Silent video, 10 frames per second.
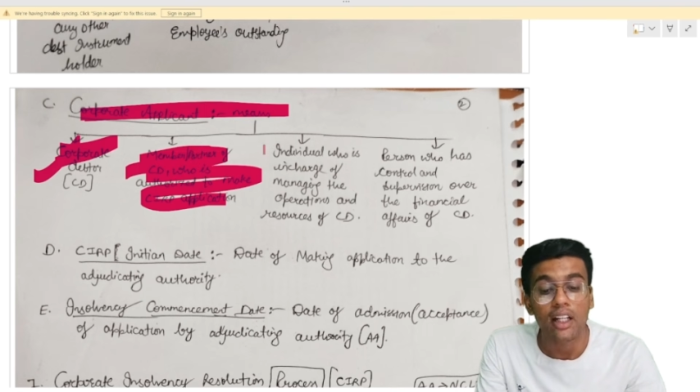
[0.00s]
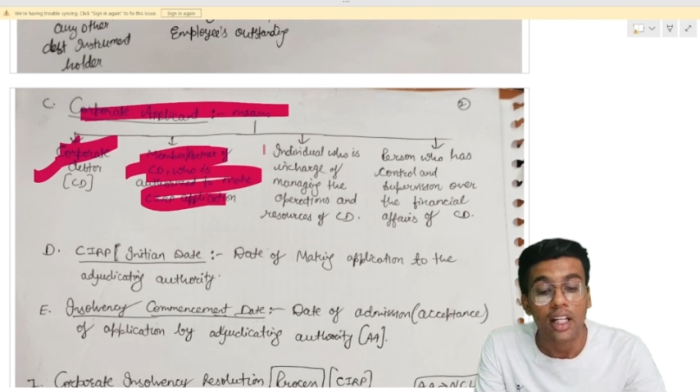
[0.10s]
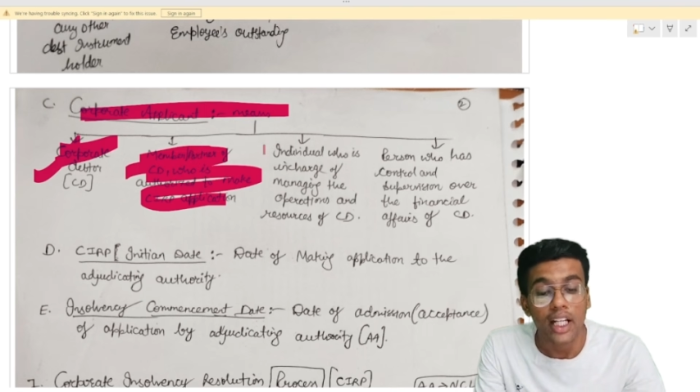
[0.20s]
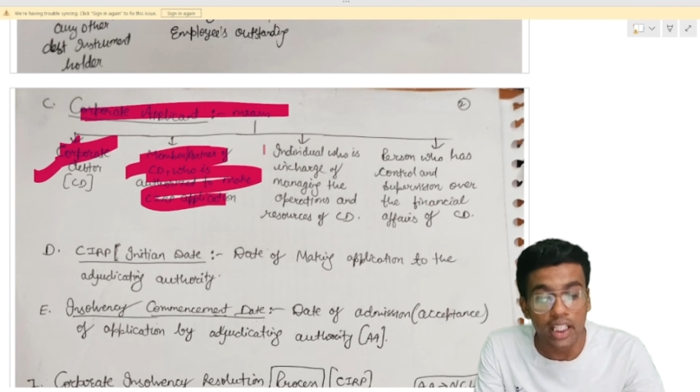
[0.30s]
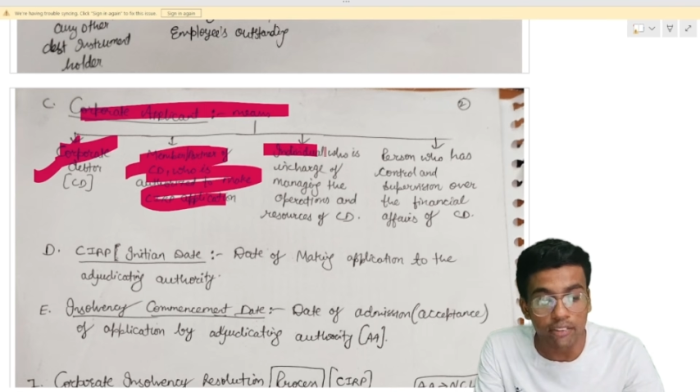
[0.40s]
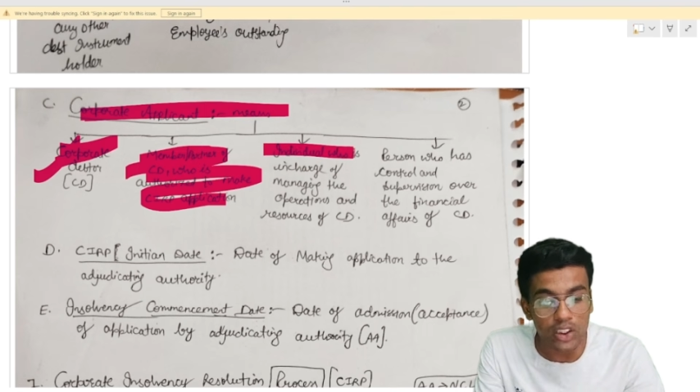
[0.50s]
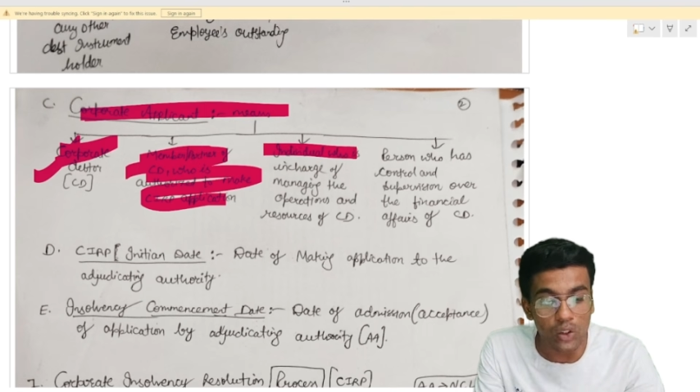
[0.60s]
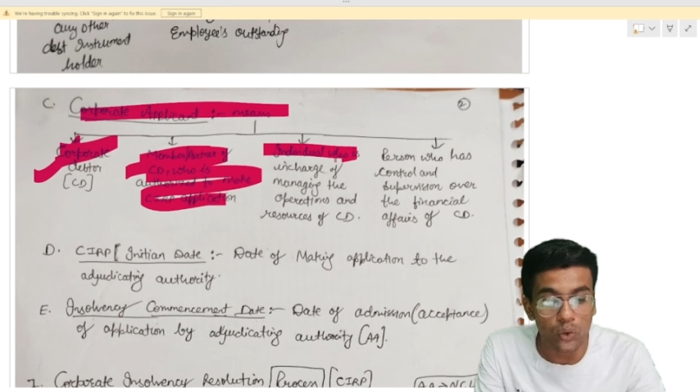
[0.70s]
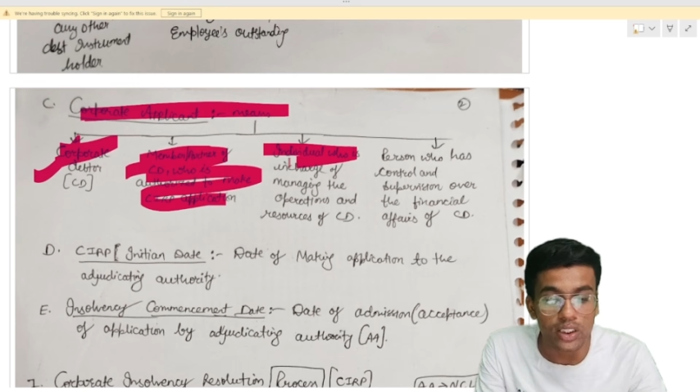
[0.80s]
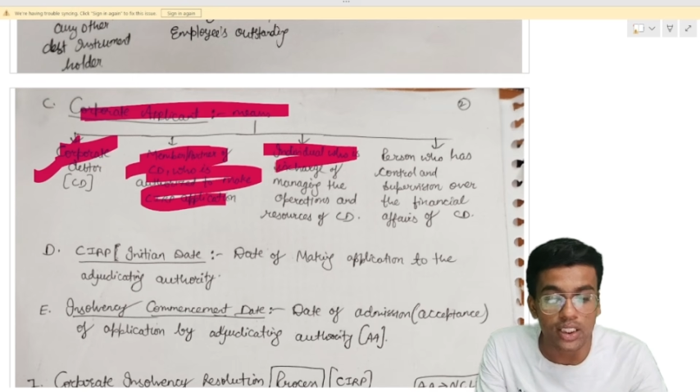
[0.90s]
Individual
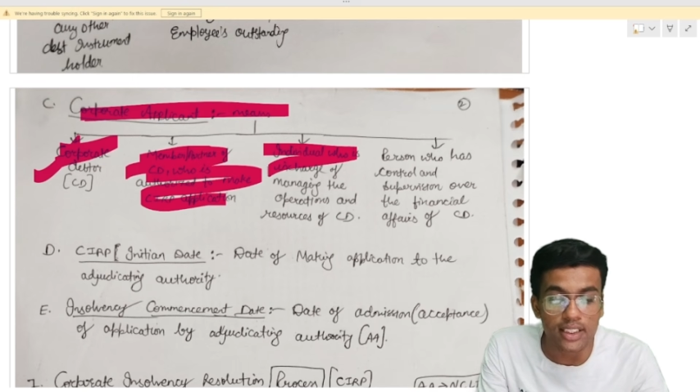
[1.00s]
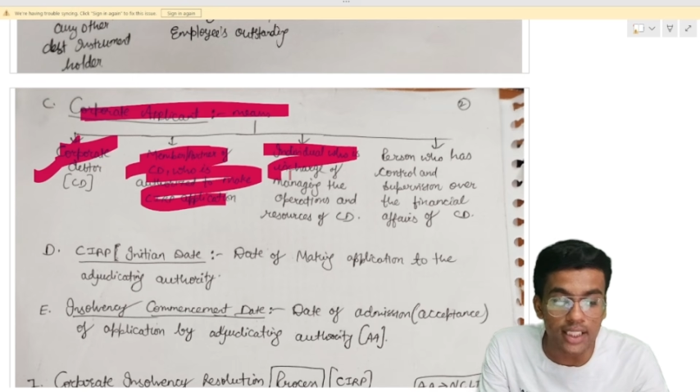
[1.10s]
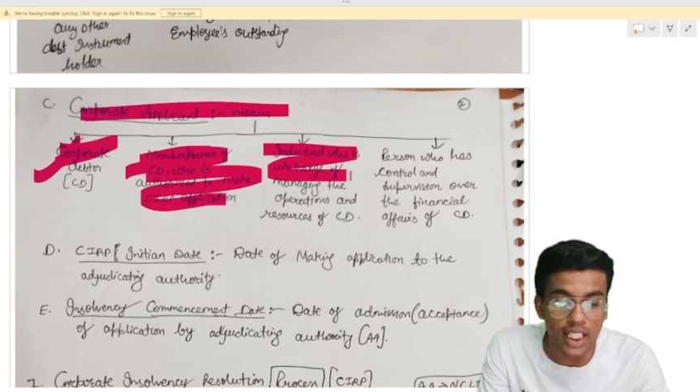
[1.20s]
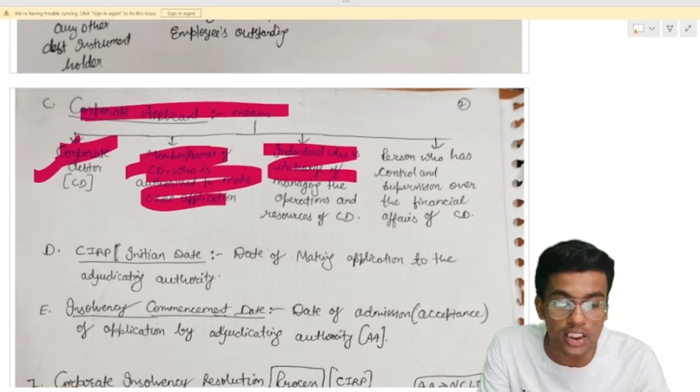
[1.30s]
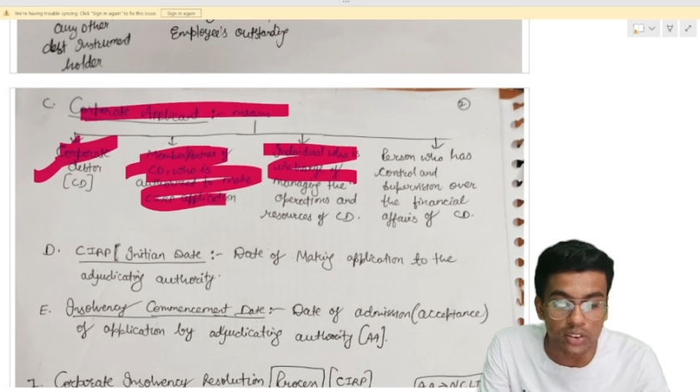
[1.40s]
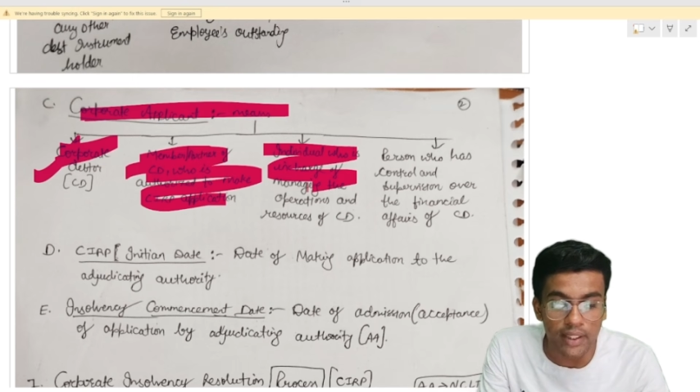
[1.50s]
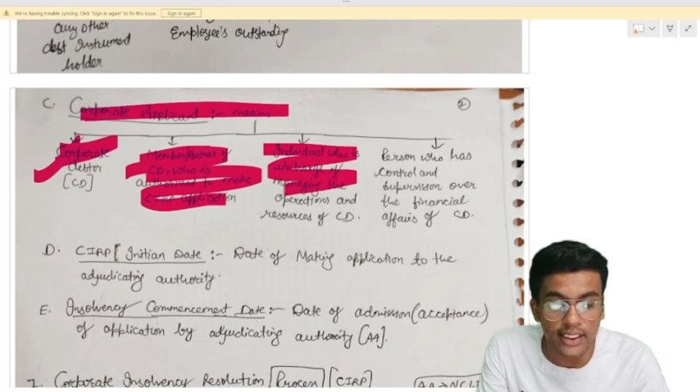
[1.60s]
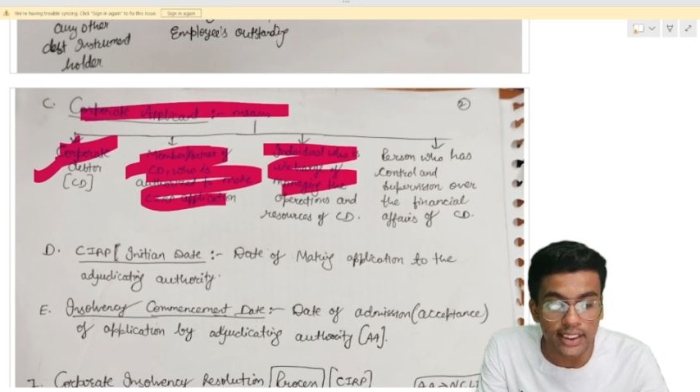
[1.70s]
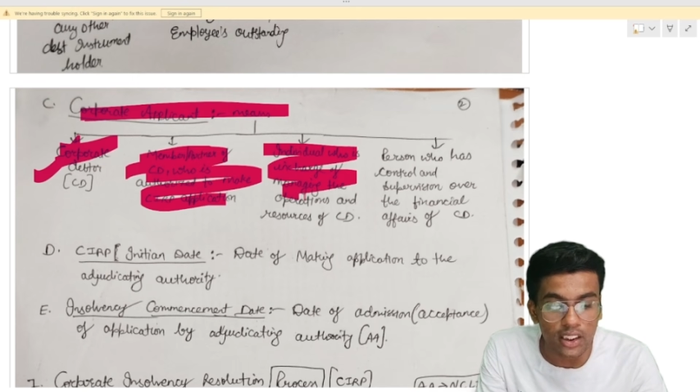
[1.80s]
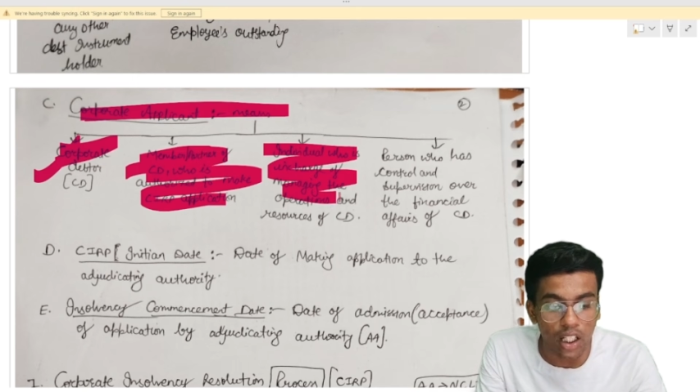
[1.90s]
who is in charge of
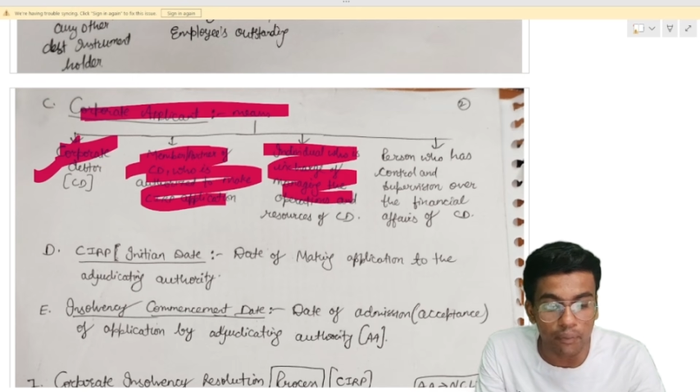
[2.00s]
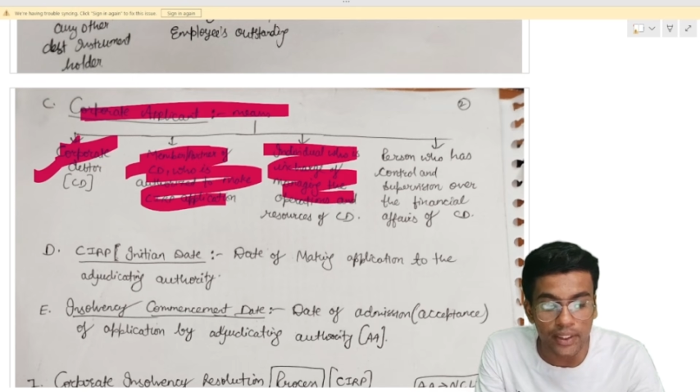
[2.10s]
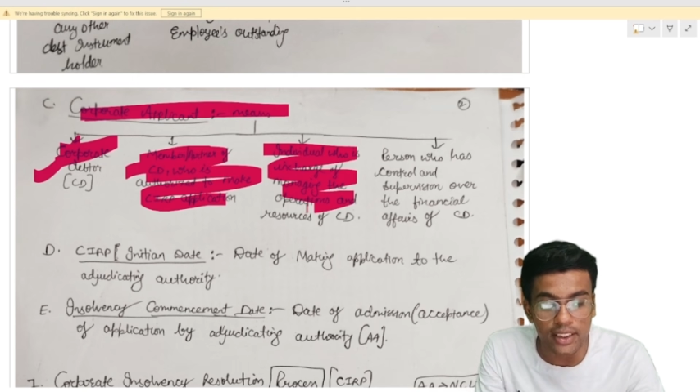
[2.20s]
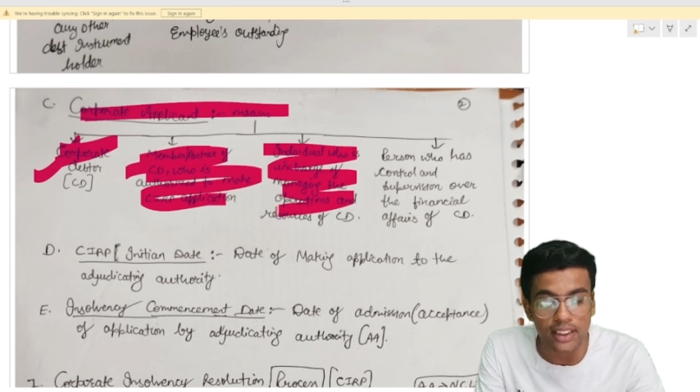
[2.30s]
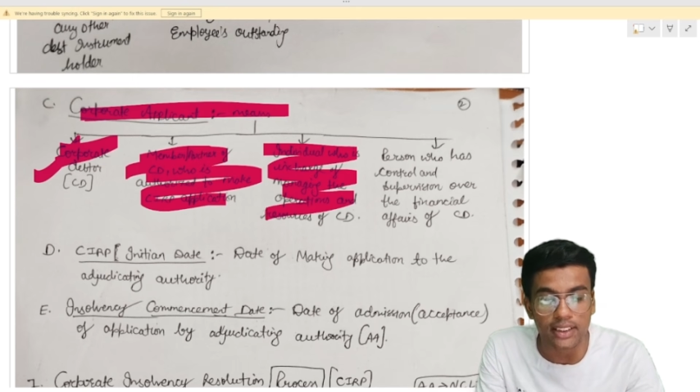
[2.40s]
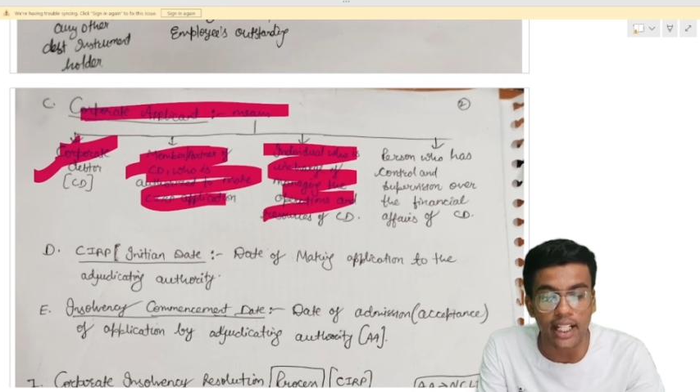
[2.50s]
managing the operations